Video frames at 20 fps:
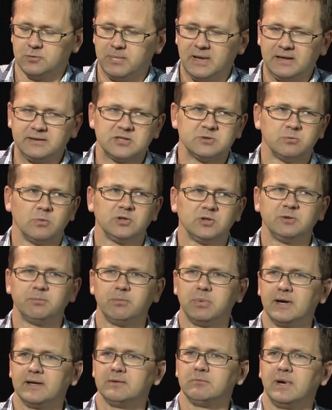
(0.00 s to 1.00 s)
the plant is
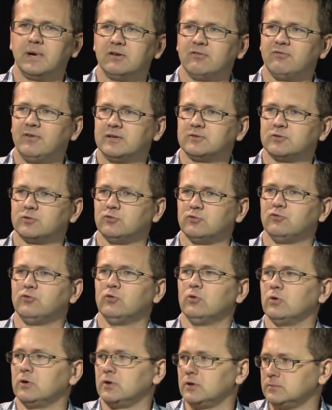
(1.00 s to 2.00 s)
multiplied by factor
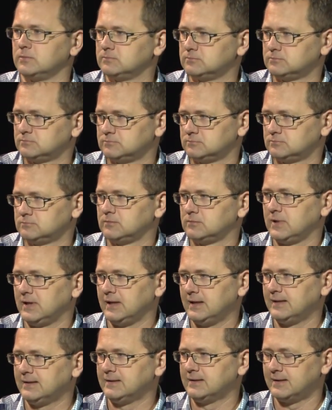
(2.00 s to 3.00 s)
4
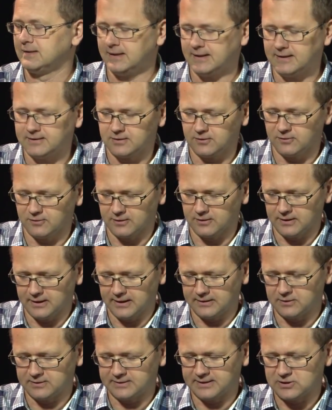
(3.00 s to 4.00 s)
in
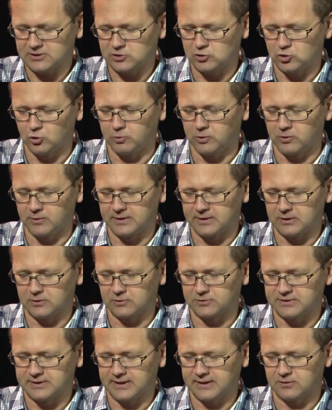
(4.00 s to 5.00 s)
the test tube or in the
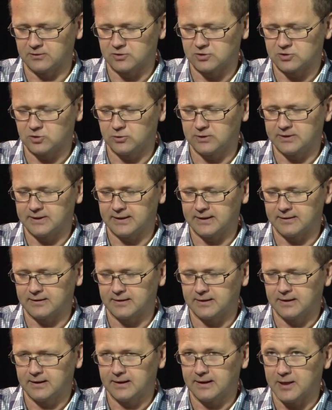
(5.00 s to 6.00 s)
container. So you
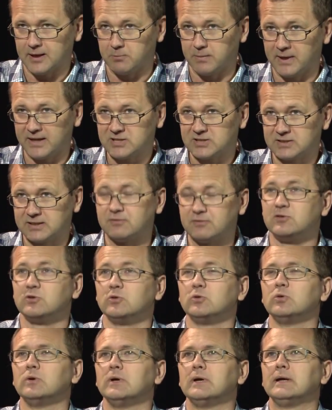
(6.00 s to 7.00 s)
can imagine if
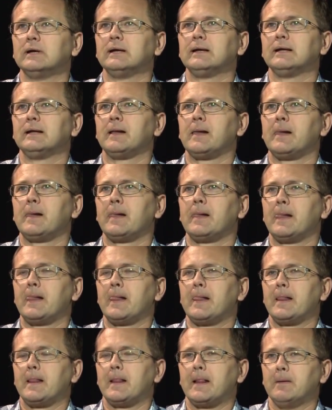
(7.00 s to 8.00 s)
you
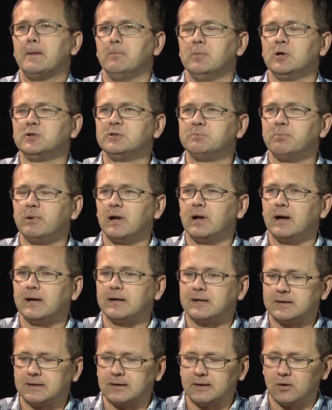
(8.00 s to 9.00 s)

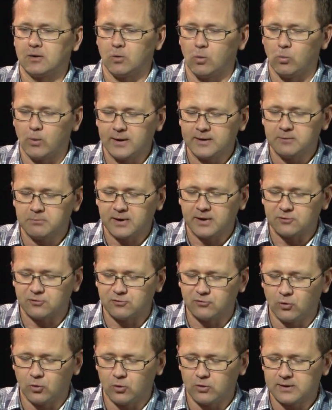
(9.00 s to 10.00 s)
multiply 1 by
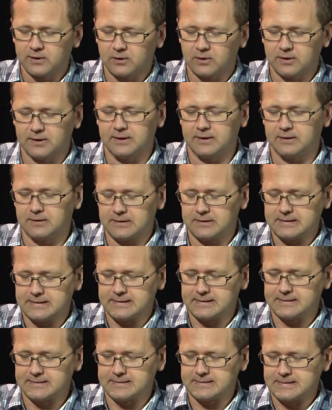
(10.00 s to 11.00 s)
4
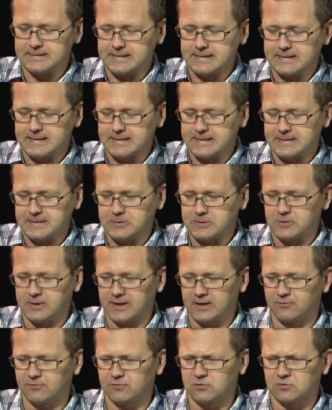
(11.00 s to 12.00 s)
and you
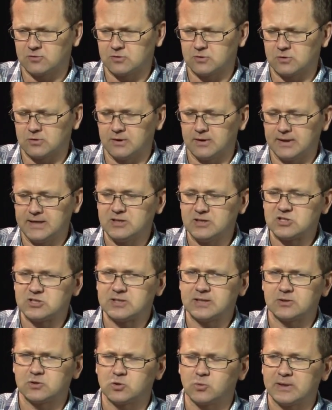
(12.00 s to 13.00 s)
have
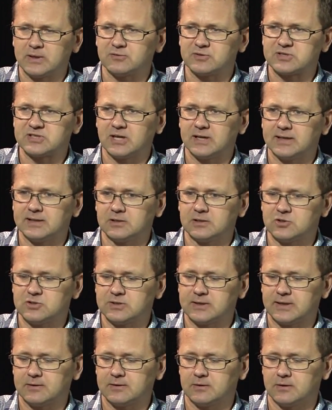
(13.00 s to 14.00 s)
each year 12
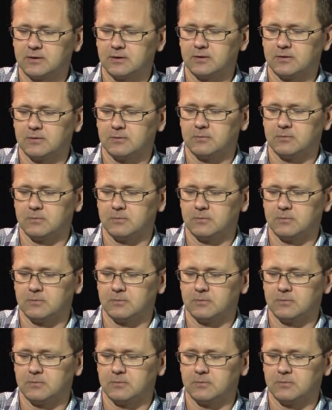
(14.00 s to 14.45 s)
cycles, you can